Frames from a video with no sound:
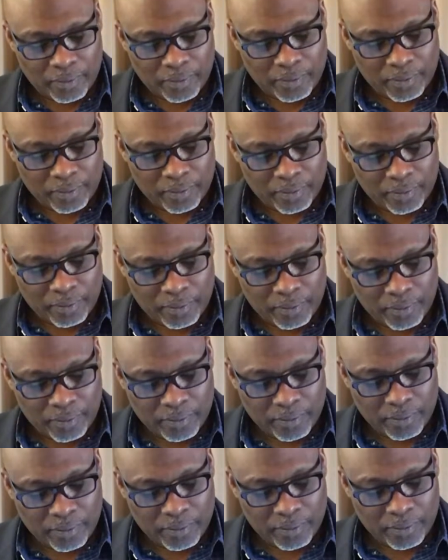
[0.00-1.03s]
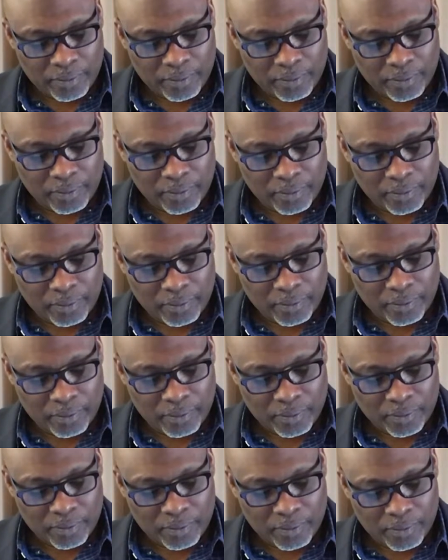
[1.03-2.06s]

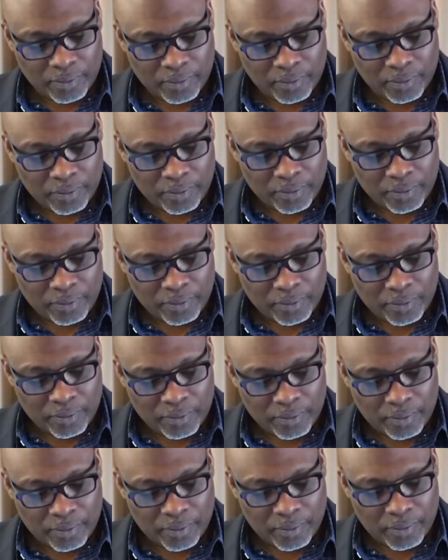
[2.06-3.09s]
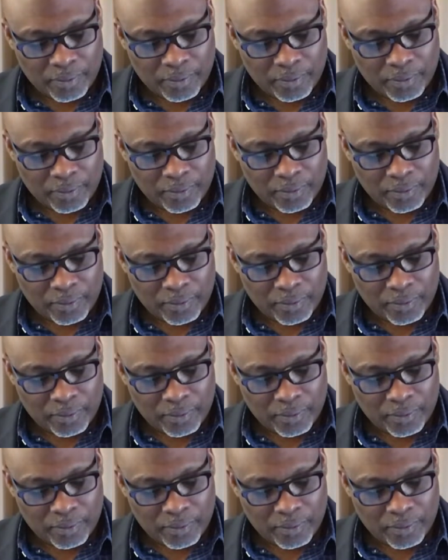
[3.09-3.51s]
No one is speaking in this clip.